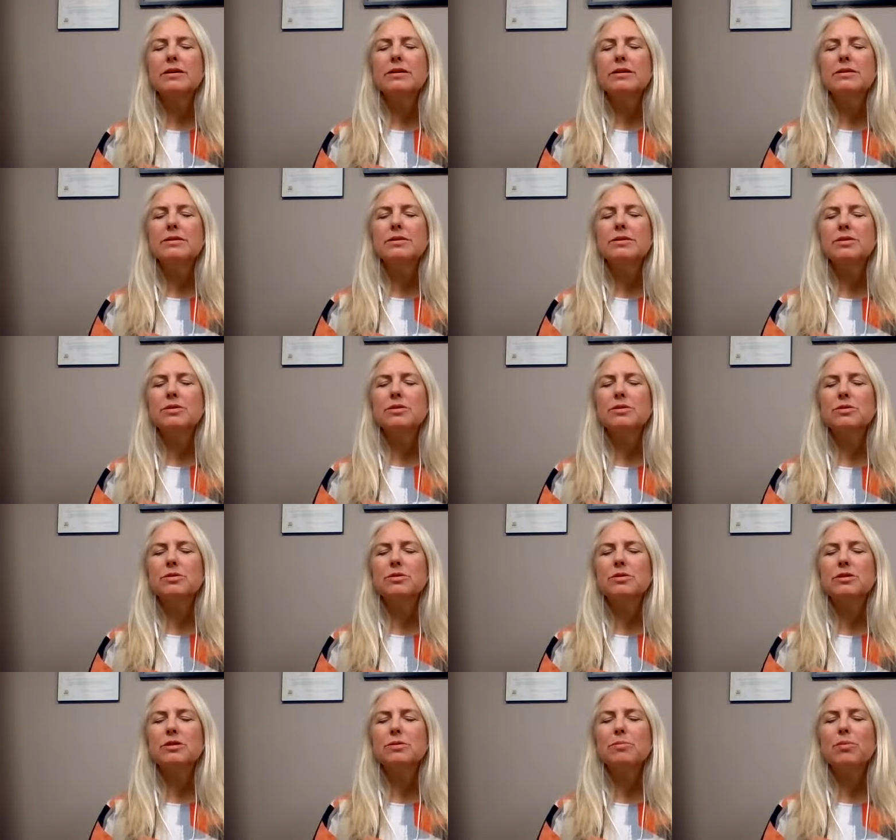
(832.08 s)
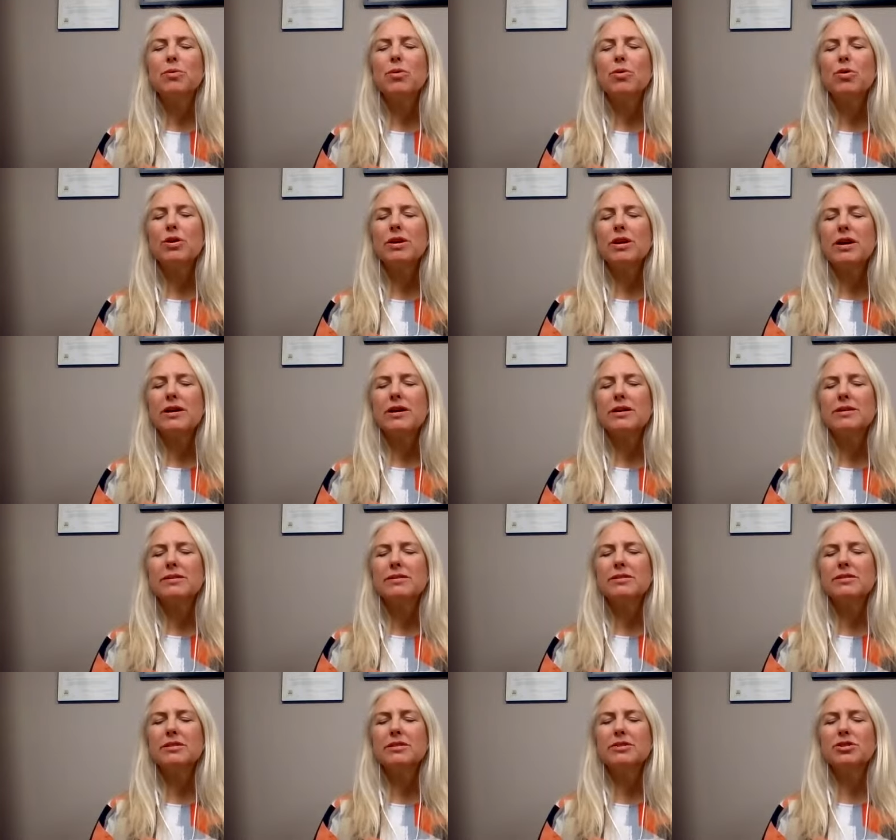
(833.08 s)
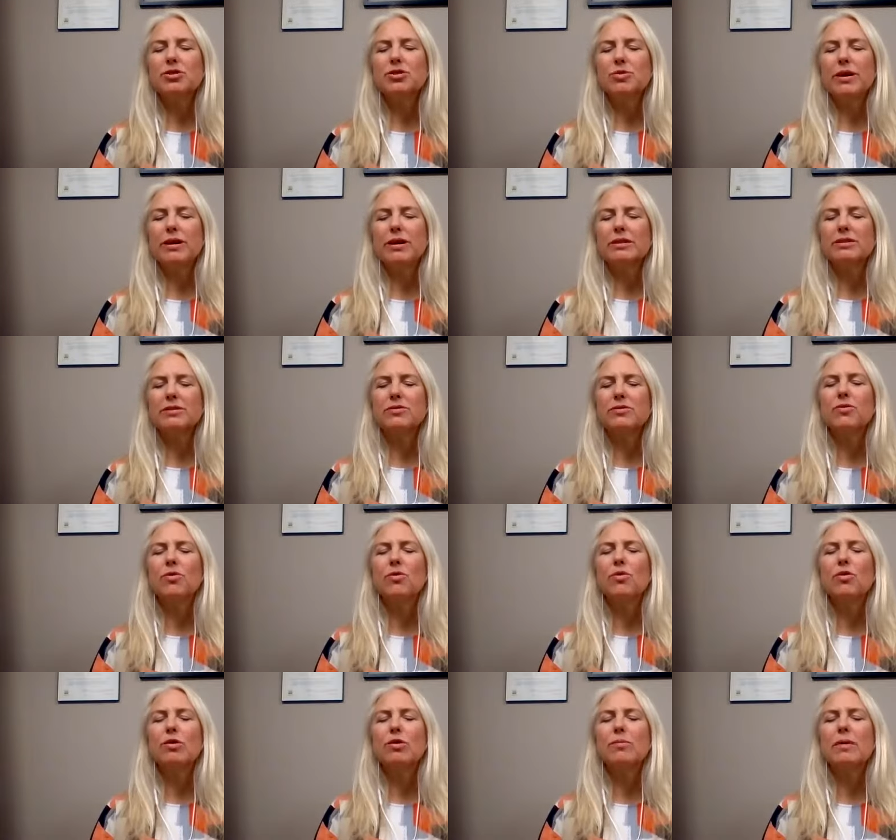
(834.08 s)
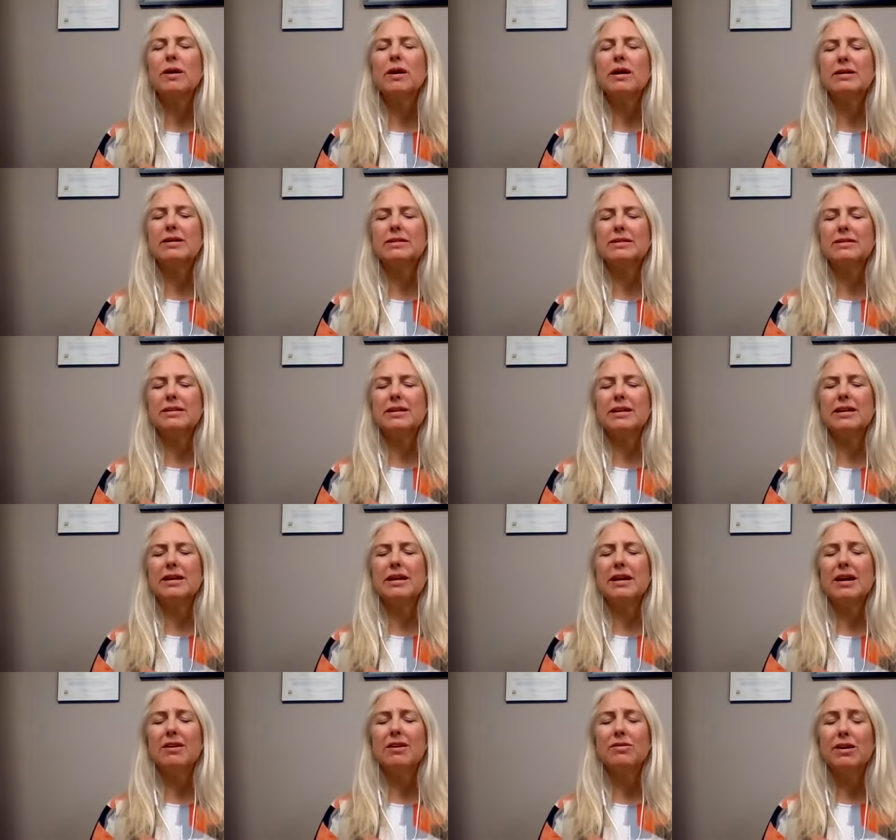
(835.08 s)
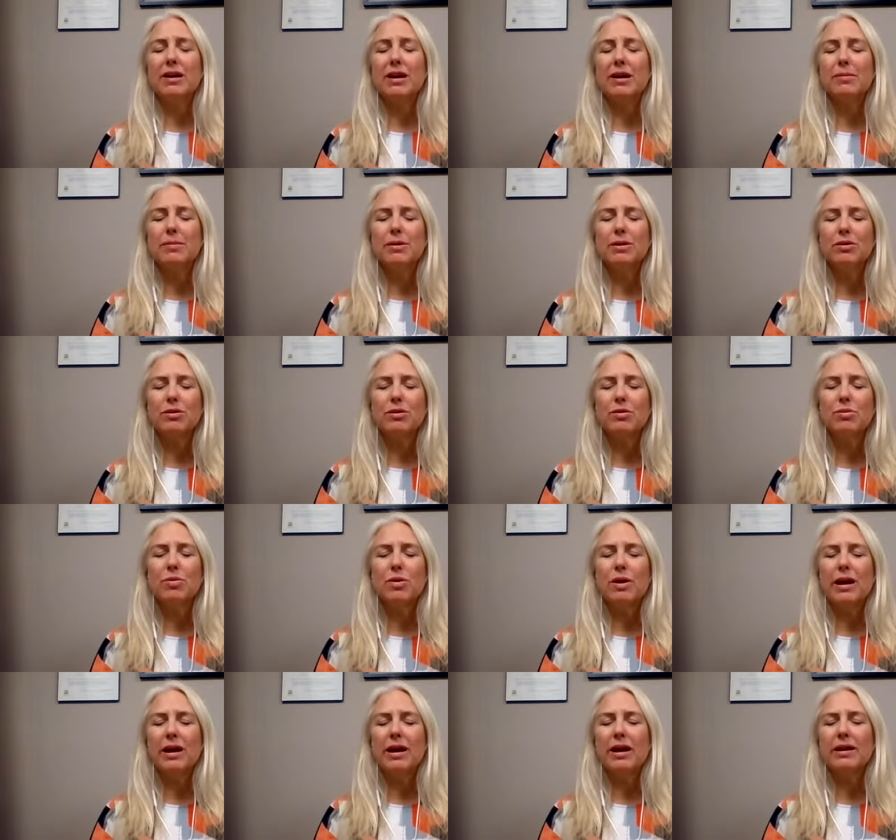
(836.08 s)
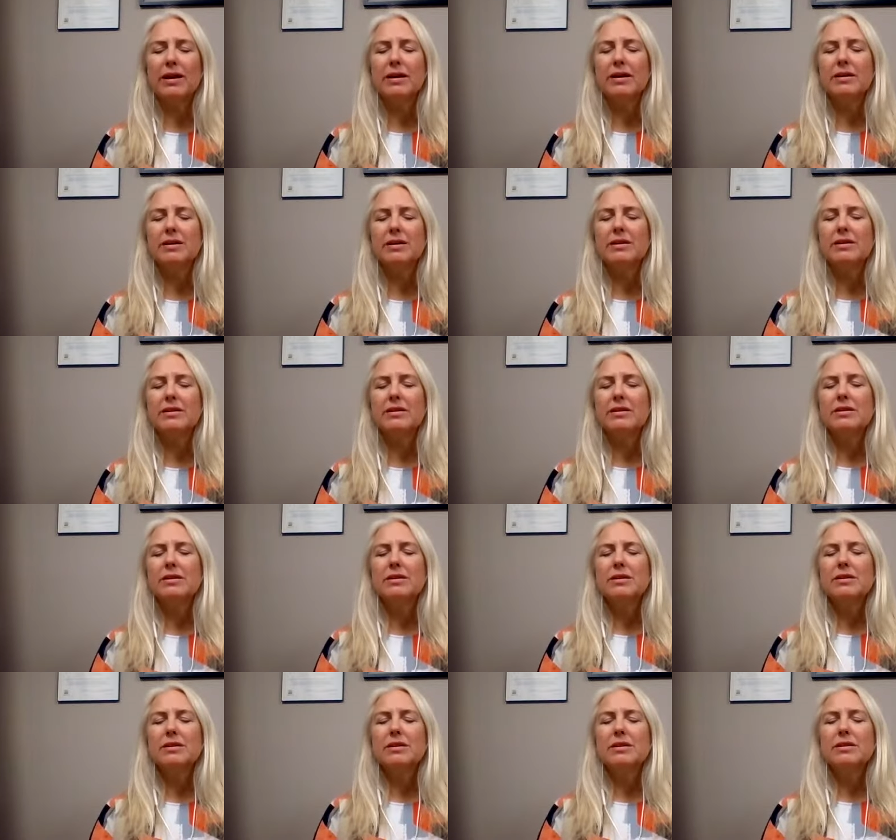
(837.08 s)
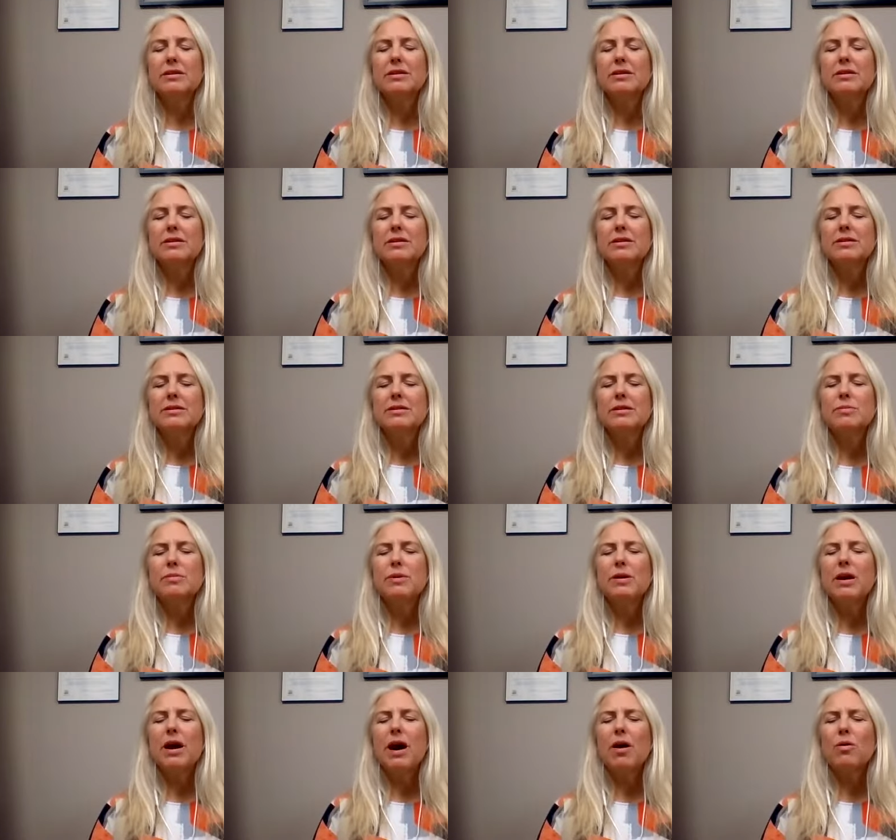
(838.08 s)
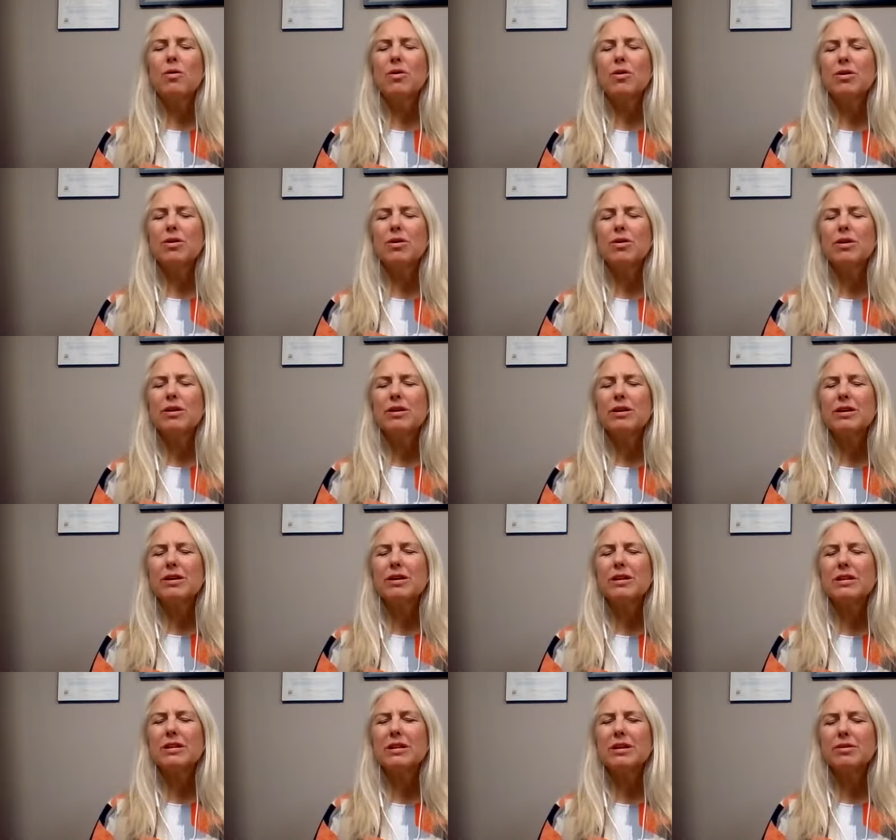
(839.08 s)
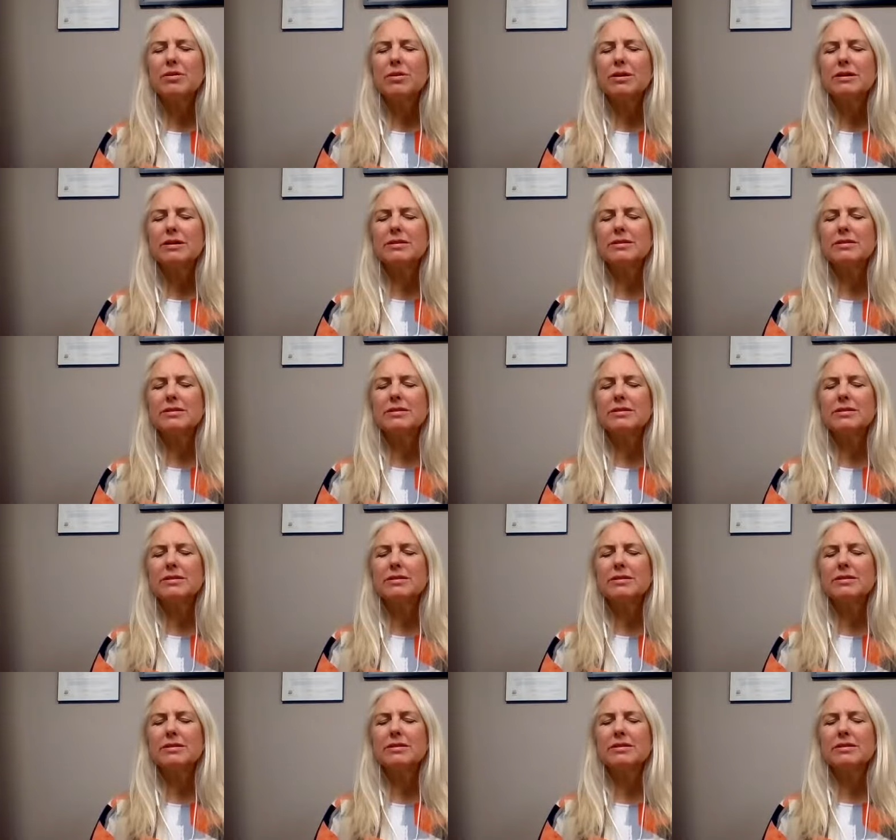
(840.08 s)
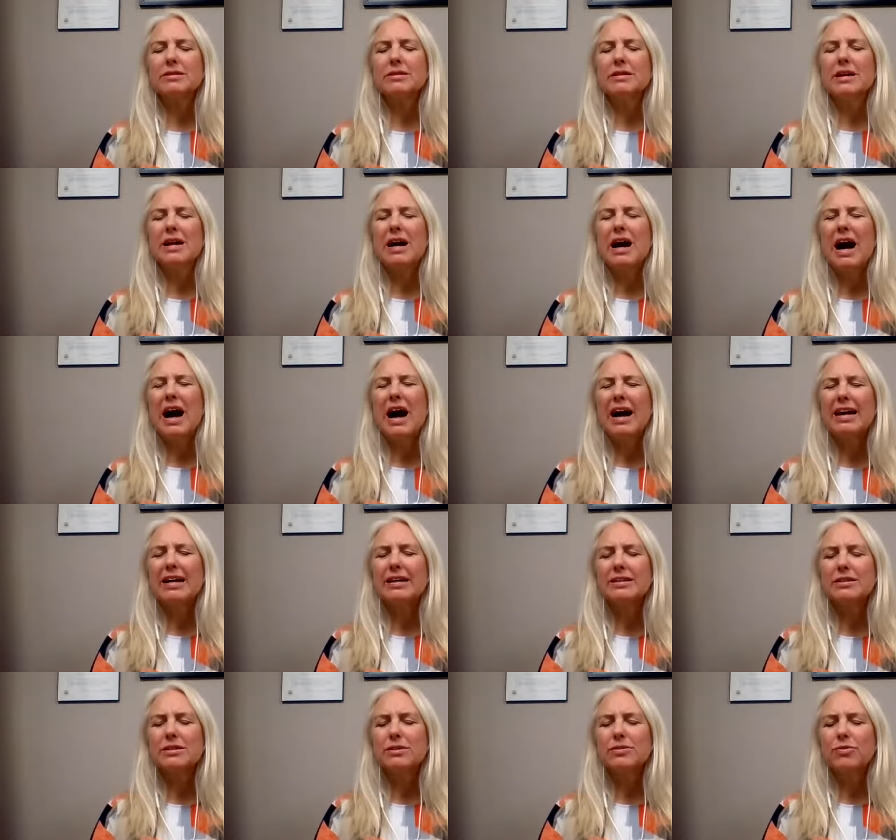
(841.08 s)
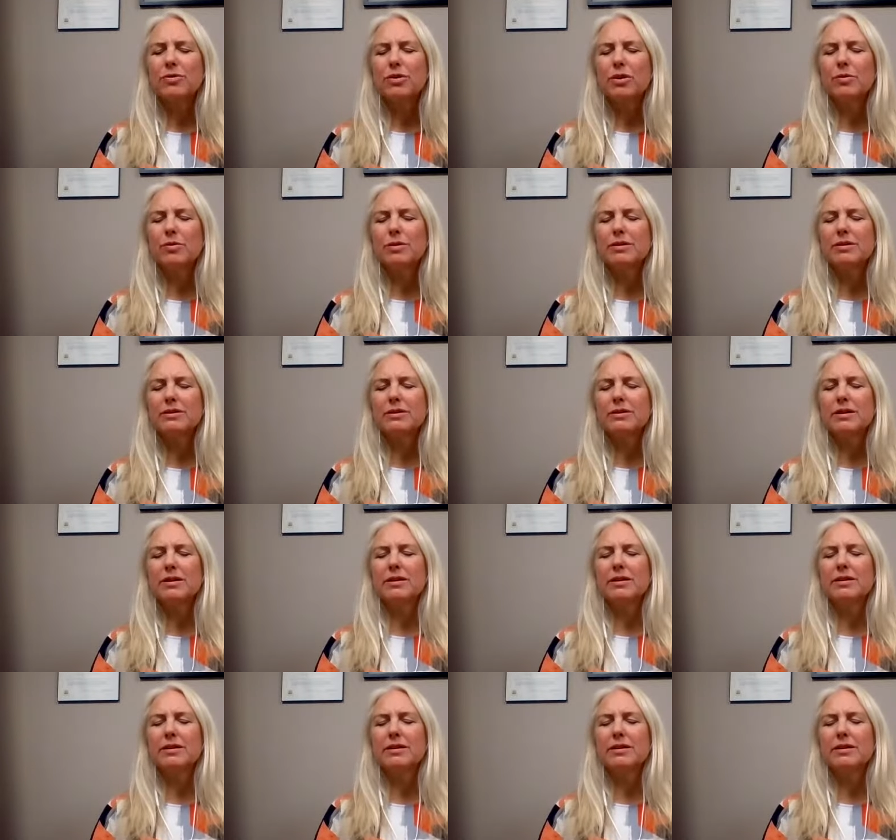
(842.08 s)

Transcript: to support us, to transform us in an alchemical way, to be our clearest, highest frequency.